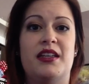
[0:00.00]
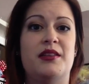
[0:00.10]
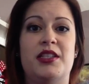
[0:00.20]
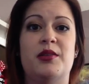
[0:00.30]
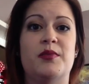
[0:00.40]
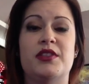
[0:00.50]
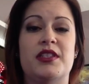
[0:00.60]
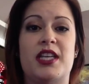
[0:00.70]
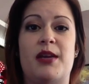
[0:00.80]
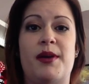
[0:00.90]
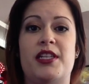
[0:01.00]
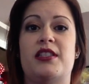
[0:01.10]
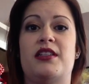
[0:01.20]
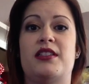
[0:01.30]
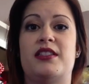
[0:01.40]
most of the time I just
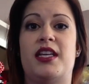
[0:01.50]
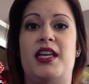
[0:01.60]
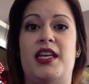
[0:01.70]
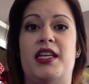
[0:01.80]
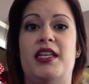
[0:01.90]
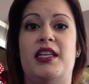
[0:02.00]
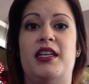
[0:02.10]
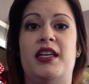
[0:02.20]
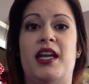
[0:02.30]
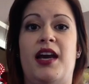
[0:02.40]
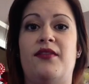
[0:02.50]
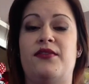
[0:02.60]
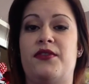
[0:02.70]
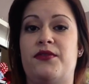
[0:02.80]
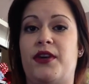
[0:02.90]
like to stay in and have a
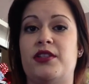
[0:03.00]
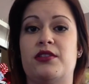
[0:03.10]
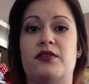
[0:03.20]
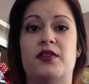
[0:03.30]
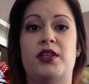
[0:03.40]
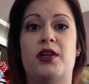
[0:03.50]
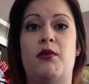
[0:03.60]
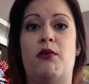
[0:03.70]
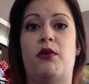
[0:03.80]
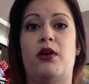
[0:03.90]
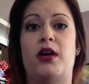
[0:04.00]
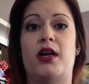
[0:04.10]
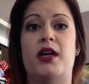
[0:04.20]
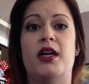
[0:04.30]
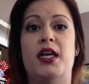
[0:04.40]
few friends over or